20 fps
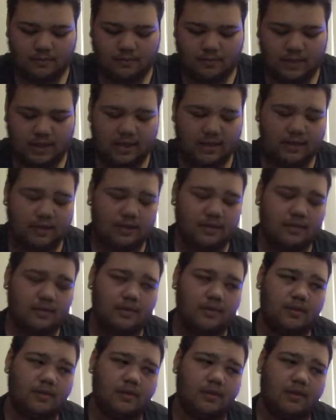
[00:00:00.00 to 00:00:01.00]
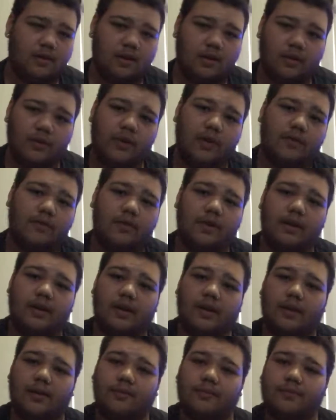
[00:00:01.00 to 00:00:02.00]
Things are rough right
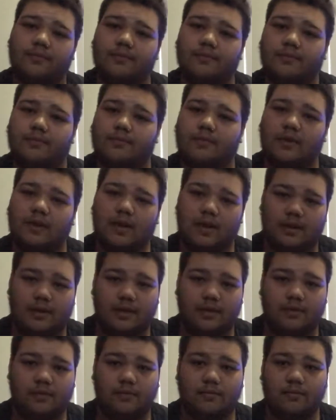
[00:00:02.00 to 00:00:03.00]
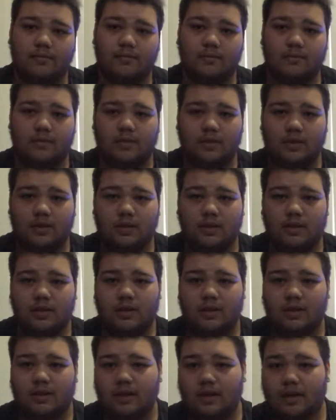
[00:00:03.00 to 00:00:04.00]
now, I know.
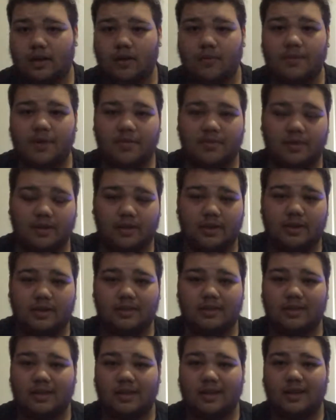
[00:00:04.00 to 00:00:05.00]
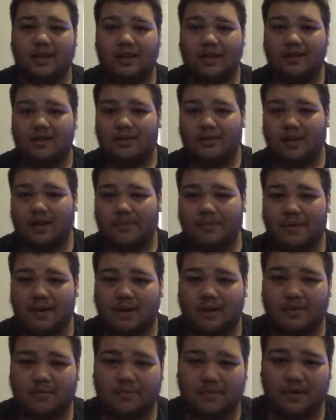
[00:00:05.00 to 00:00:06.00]
And I know people are gonna say that it'll get
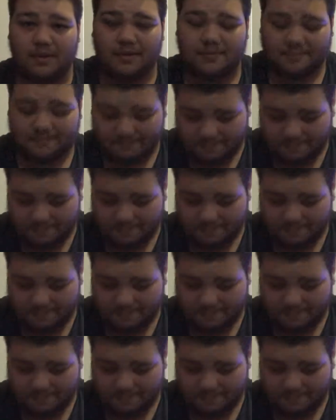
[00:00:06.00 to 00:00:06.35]
better, but